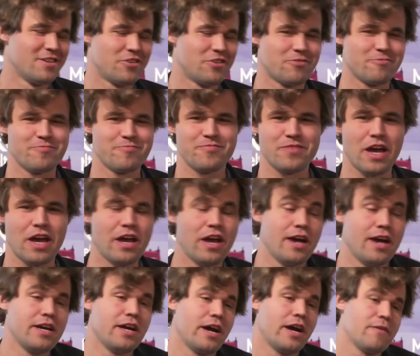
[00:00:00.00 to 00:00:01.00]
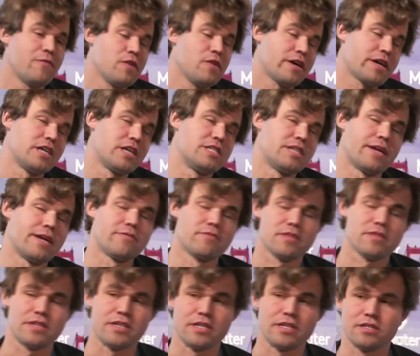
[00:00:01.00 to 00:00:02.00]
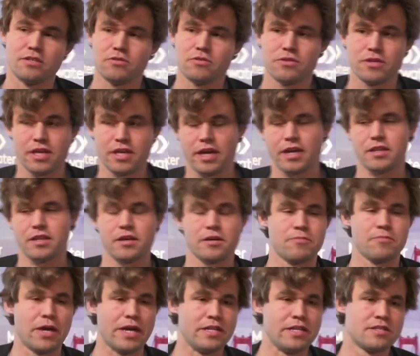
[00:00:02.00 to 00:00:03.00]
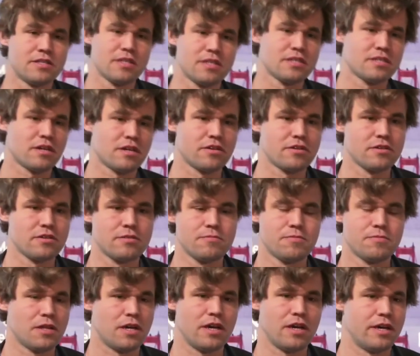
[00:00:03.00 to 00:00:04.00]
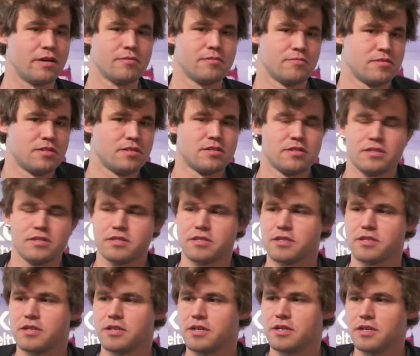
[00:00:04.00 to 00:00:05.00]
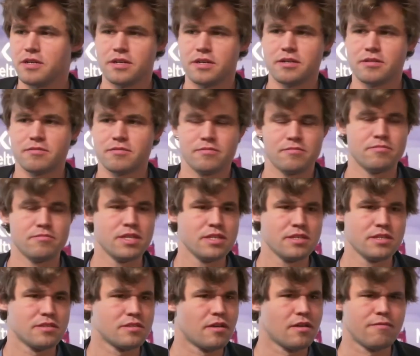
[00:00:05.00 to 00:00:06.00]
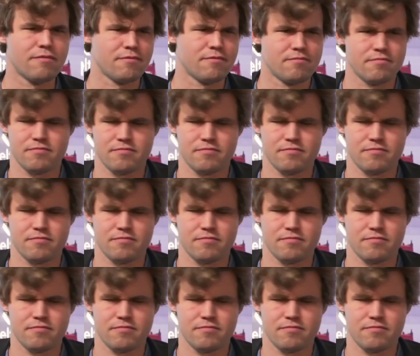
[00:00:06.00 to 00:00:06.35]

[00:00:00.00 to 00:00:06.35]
you know, I, I feel like I generally do okay. Like my instincts are good, but I, am just missing stuff.